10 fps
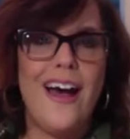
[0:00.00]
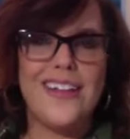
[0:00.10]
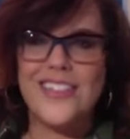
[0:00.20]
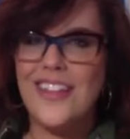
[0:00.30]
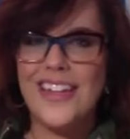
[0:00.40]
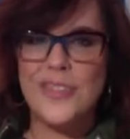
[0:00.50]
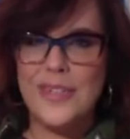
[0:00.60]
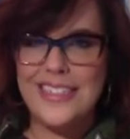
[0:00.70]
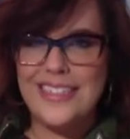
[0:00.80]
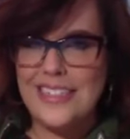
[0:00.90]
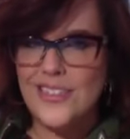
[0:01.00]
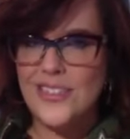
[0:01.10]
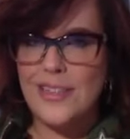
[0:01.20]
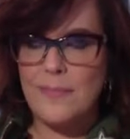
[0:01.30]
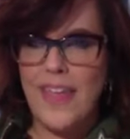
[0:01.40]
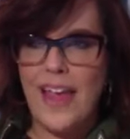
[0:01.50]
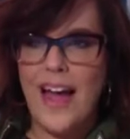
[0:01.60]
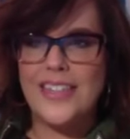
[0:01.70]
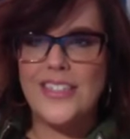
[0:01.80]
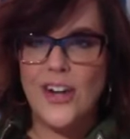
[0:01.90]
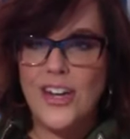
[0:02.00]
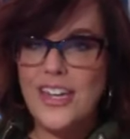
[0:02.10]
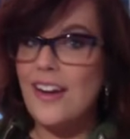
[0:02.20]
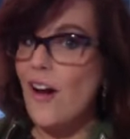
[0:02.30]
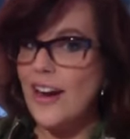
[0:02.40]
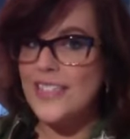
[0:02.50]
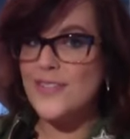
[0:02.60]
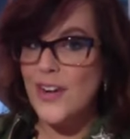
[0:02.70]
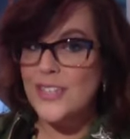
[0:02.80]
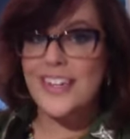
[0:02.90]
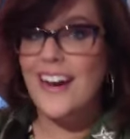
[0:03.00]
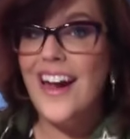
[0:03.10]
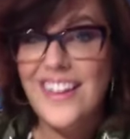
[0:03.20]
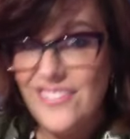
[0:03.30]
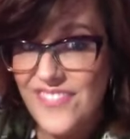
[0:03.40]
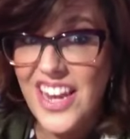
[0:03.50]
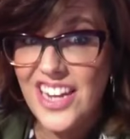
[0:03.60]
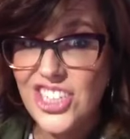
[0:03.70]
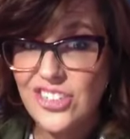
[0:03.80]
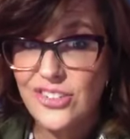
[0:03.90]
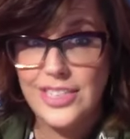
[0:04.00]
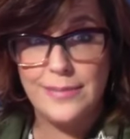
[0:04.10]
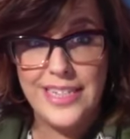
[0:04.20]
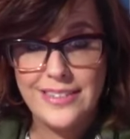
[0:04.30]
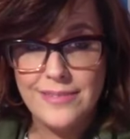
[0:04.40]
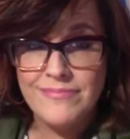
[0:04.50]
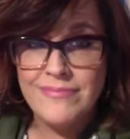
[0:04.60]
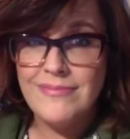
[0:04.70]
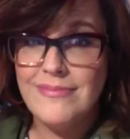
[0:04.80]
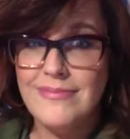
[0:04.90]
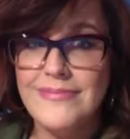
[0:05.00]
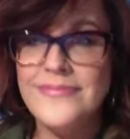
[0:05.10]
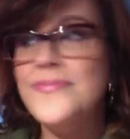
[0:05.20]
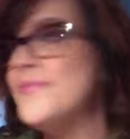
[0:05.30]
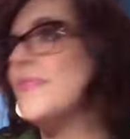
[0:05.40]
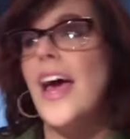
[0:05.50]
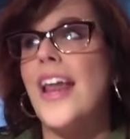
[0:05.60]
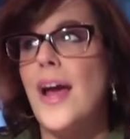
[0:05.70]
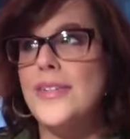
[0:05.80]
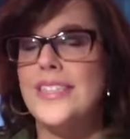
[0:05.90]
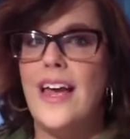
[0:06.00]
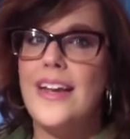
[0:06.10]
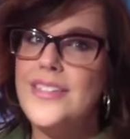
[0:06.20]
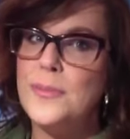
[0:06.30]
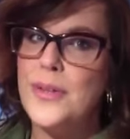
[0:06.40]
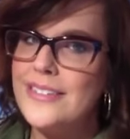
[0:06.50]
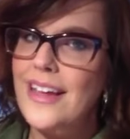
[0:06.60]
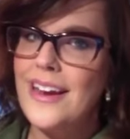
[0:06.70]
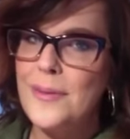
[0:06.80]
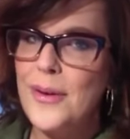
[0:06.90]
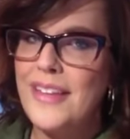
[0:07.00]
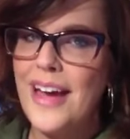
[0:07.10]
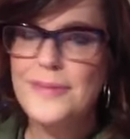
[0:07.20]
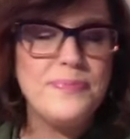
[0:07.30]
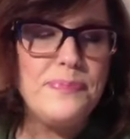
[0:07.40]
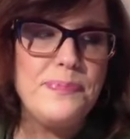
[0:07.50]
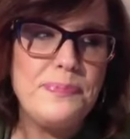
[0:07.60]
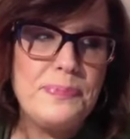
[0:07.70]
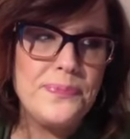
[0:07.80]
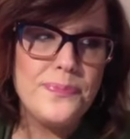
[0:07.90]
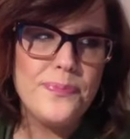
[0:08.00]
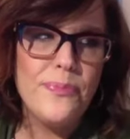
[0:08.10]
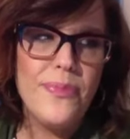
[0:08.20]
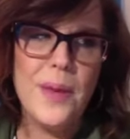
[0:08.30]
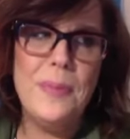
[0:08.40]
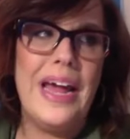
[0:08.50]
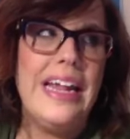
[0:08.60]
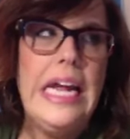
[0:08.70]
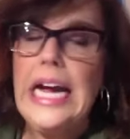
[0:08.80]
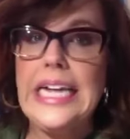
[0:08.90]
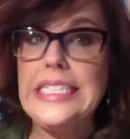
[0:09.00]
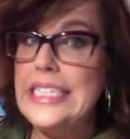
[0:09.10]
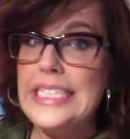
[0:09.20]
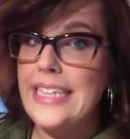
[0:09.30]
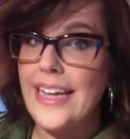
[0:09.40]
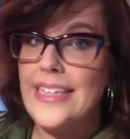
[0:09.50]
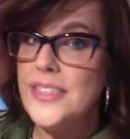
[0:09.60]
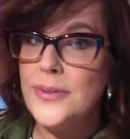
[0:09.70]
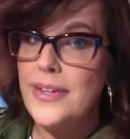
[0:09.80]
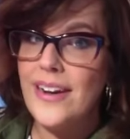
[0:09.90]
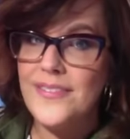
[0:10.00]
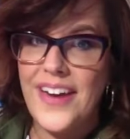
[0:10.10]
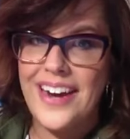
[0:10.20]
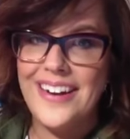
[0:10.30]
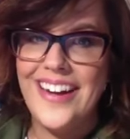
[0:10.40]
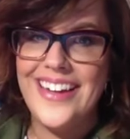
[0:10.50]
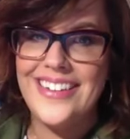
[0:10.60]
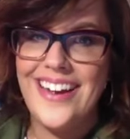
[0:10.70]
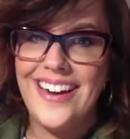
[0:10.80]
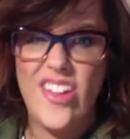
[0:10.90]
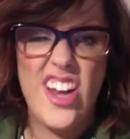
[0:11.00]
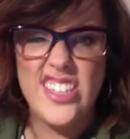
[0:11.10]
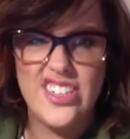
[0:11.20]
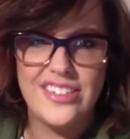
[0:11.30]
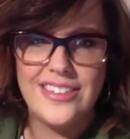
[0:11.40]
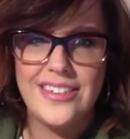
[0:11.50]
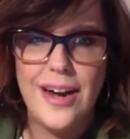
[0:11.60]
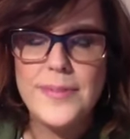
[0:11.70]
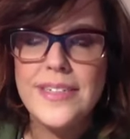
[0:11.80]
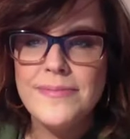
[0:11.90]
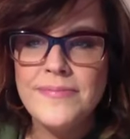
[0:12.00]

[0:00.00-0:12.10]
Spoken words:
July 26th or something. I started it August 1st and I didn't finish till Christmas. And I was like super excited about that. But I didn't exactly do it on fire. I had a lot of start and stops.